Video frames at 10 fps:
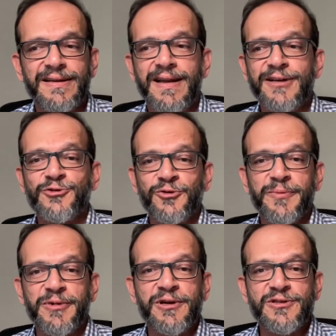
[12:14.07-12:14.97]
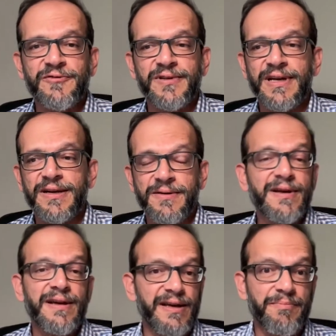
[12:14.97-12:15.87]
they die sooner because of their,
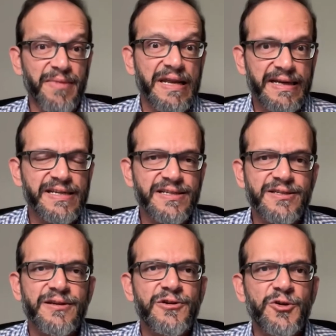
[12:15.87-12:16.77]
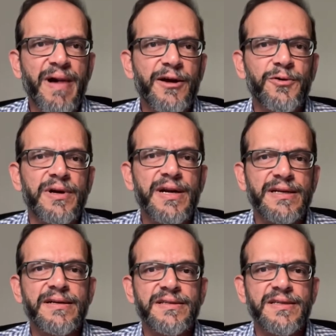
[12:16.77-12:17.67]
in many cases, tobacco
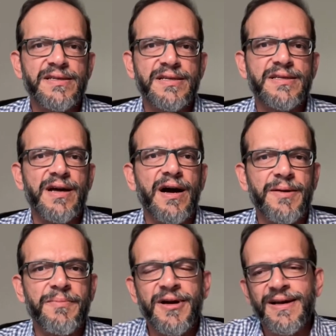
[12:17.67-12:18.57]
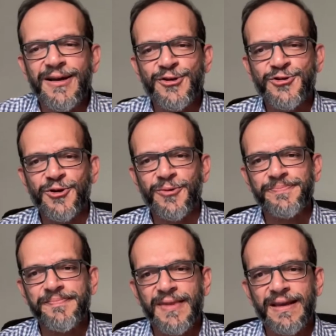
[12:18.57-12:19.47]
related diseases and harm.
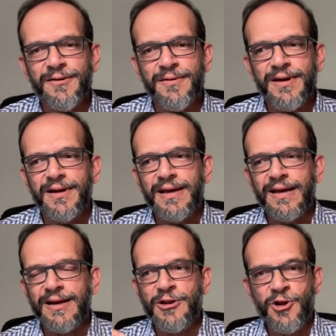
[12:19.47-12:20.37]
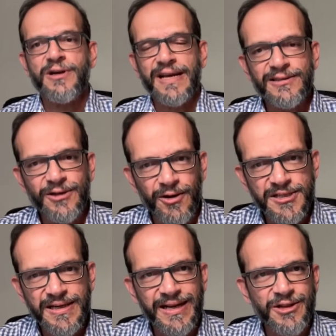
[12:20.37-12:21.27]
So, not
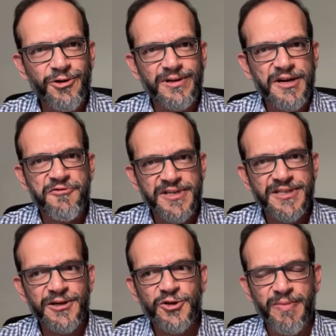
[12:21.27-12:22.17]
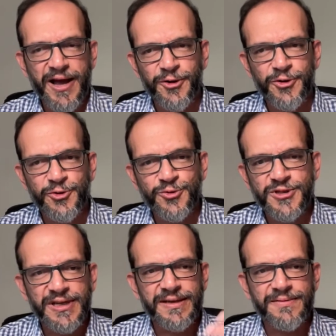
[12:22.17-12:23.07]
acknowledging and not addressing tobacco
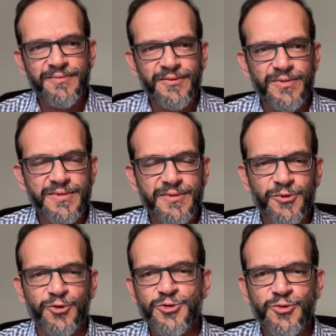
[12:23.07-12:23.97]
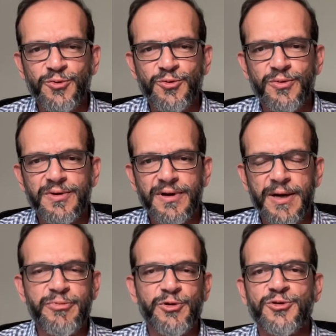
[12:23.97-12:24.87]
use in those who
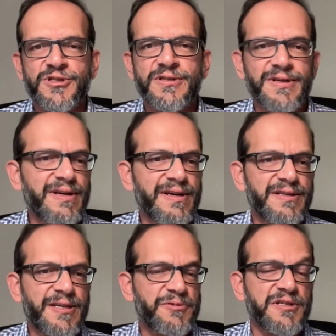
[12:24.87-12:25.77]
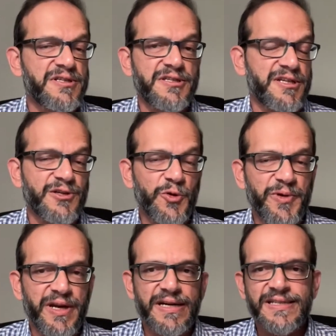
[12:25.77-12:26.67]
abuse substances such as
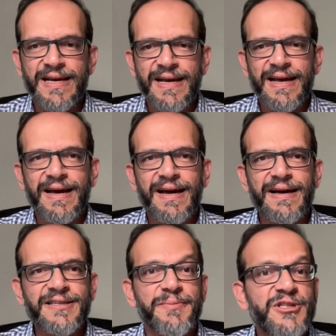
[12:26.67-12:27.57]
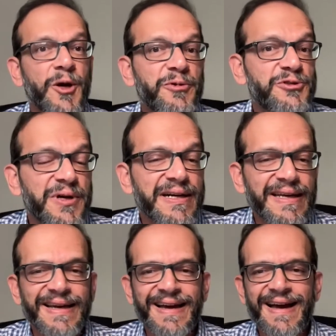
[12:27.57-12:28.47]
opiates uh, is a missed
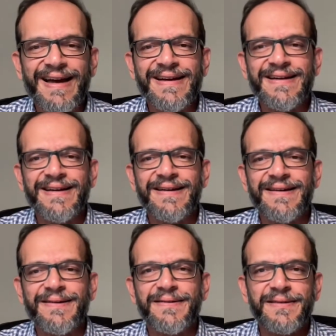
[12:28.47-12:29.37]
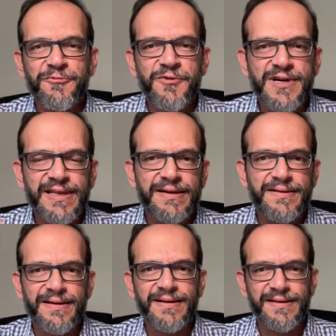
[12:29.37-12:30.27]
opportunity. And uh, the work that
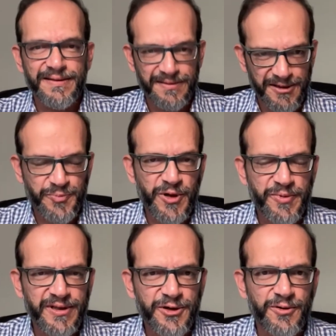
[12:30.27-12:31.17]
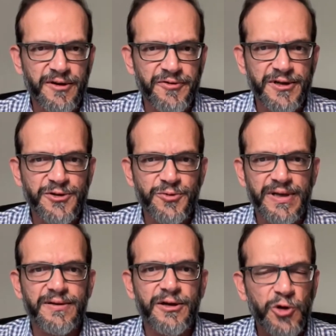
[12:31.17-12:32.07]
uh, this paper that you're referring to
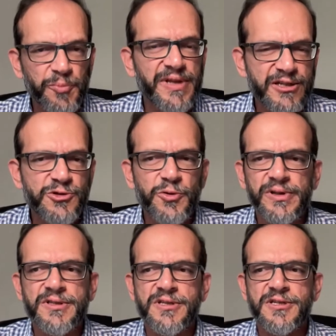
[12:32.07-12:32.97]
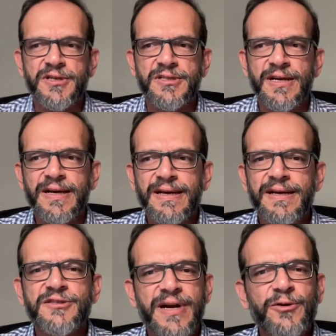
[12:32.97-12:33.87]
and the group that's doing this research
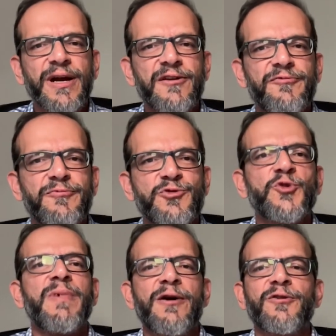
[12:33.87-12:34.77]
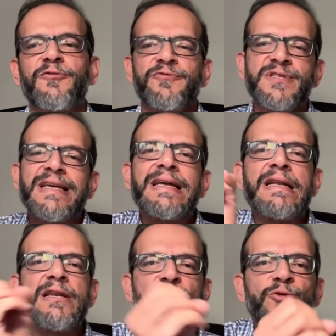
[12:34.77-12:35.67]
is trying to kind of zoom out of
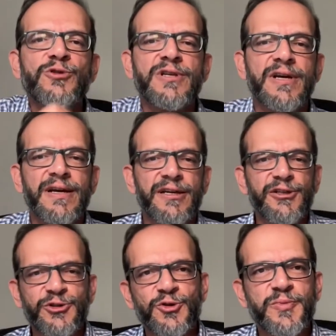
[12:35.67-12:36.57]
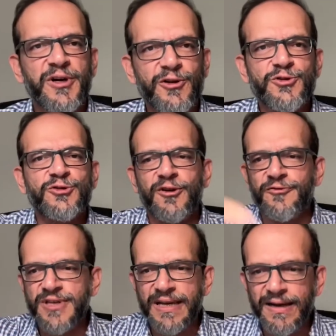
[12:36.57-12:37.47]
single use issues but also sort
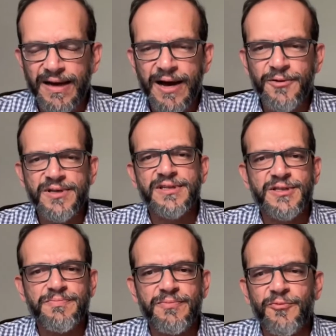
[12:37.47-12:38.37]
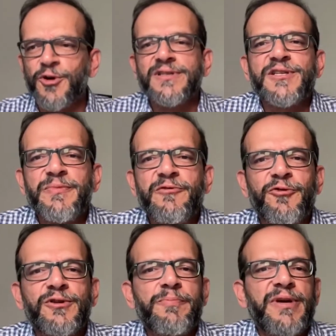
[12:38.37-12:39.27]
of saying how does this what does this mean
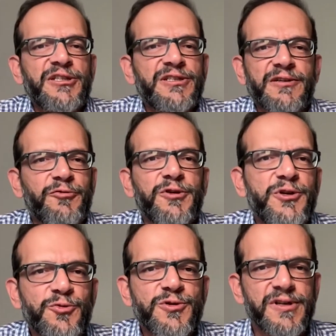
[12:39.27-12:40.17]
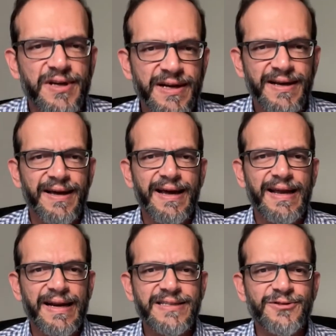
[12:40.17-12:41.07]
for the patient for the user
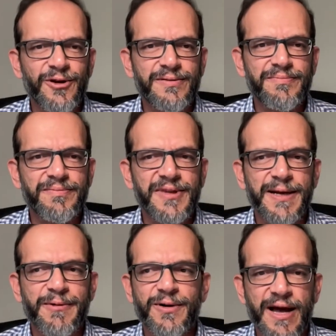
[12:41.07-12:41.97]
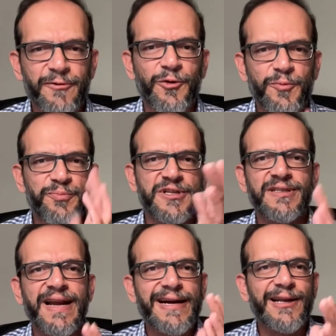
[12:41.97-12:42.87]
and let's not think about our own
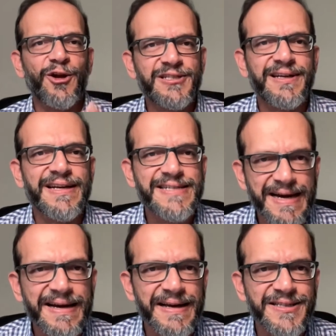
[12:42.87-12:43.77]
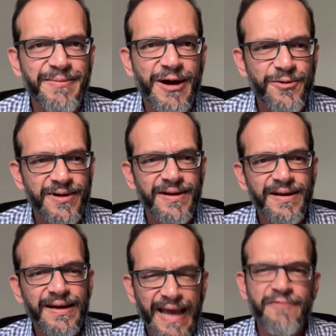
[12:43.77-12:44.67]
personal ideological agenda it's about
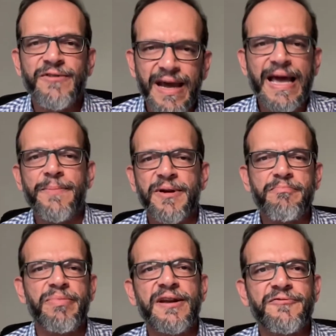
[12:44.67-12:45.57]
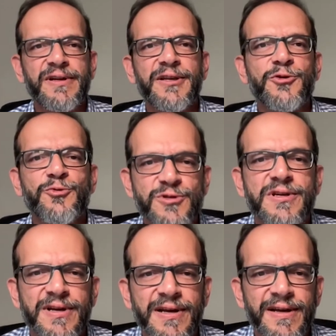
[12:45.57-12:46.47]
can we help and benefit the
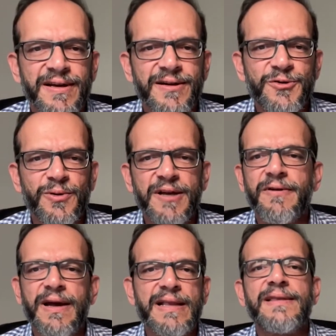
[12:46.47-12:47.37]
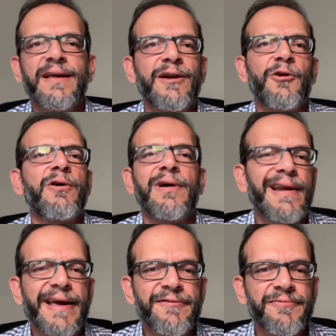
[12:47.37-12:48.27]
user to live a healthier and longer
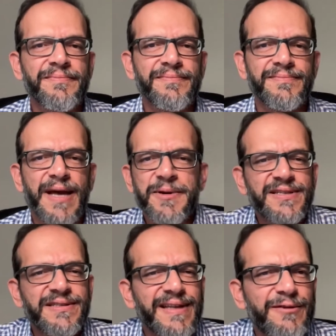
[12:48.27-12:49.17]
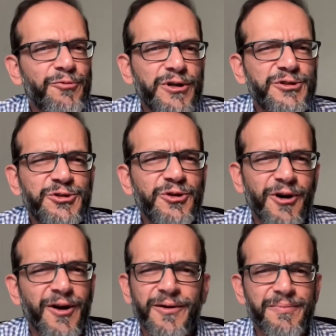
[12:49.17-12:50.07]
life I mean, isn't that what it should
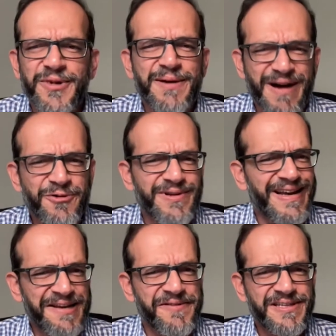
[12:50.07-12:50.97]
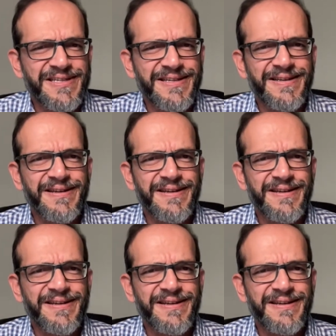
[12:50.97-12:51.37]
all be about anyways